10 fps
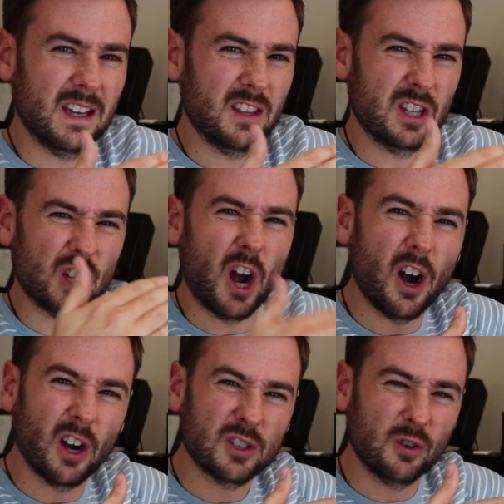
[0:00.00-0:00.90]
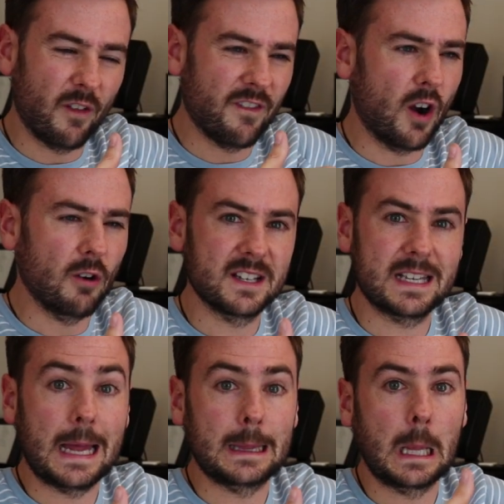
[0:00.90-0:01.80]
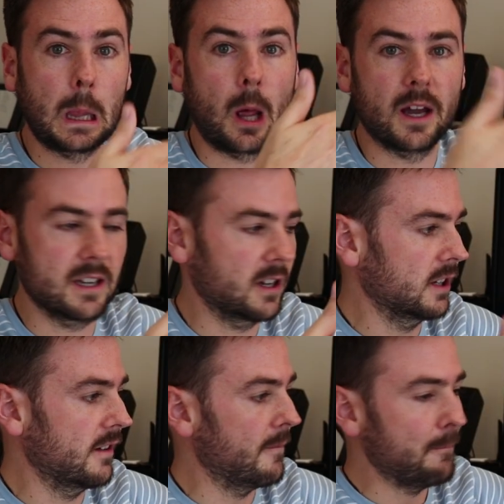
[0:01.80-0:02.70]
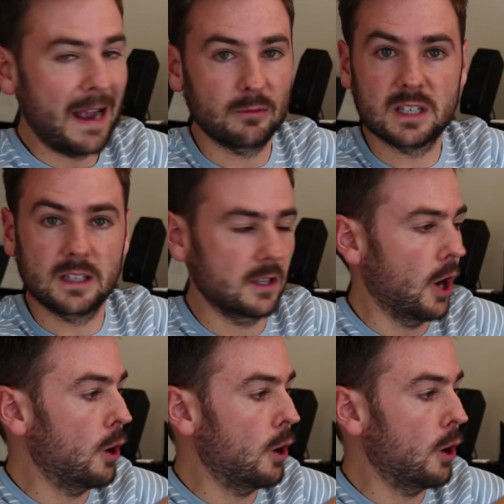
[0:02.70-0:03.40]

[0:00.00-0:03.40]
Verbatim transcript: the, the dark sort of forest and the light kind of mountain